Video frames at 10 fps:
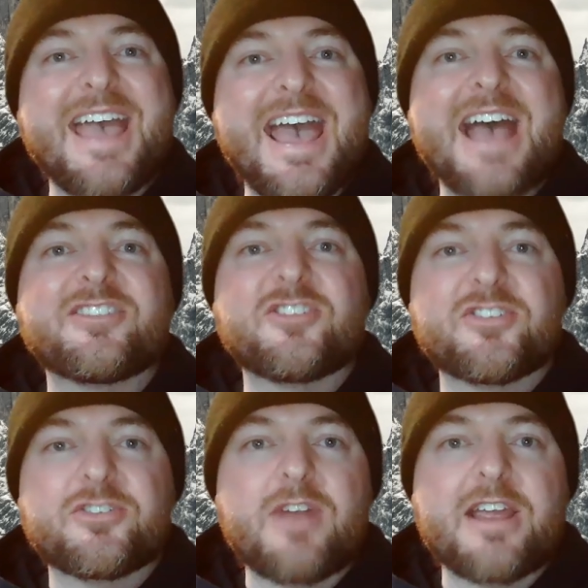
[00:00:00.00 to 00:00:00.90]
add
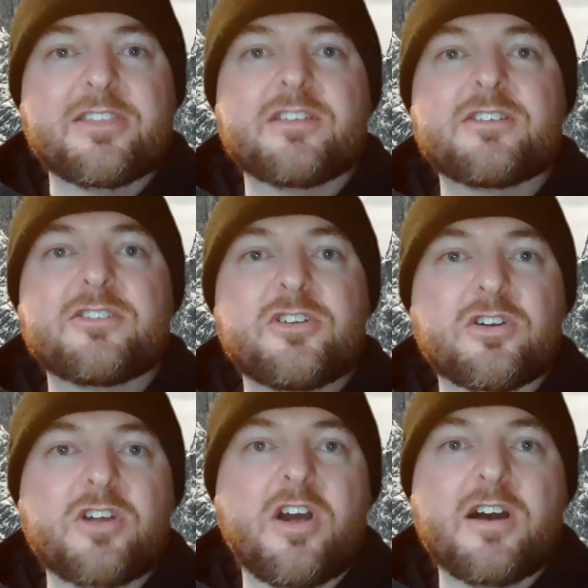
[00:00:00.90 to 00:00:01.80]
strength to
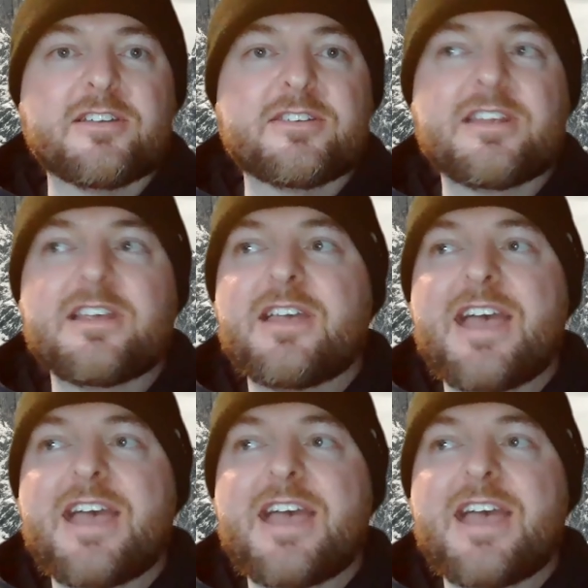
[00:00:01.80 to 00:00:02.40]
your cause,